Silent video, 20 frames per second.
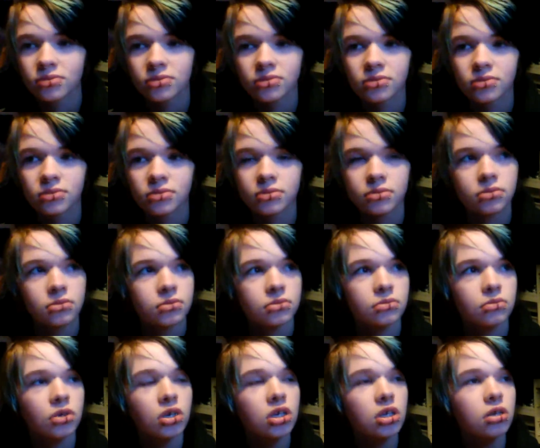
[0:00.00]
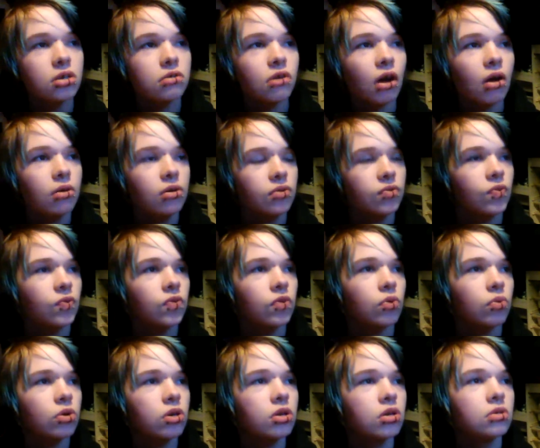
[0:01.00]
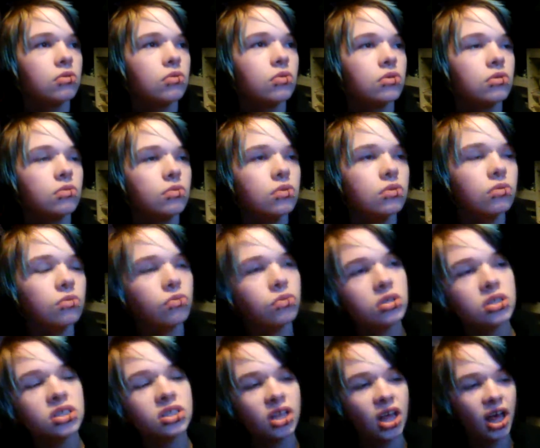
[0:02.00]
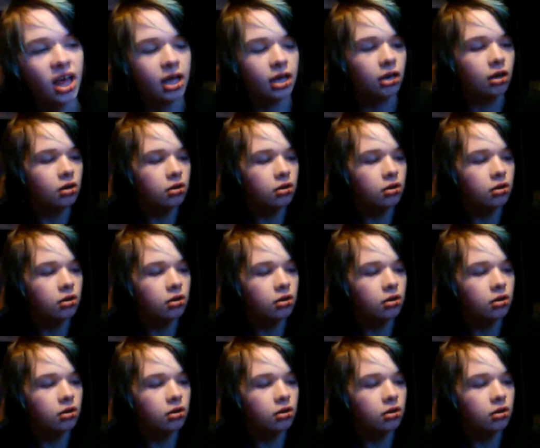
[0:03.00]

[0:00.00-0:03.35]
What are you growling for? What's that?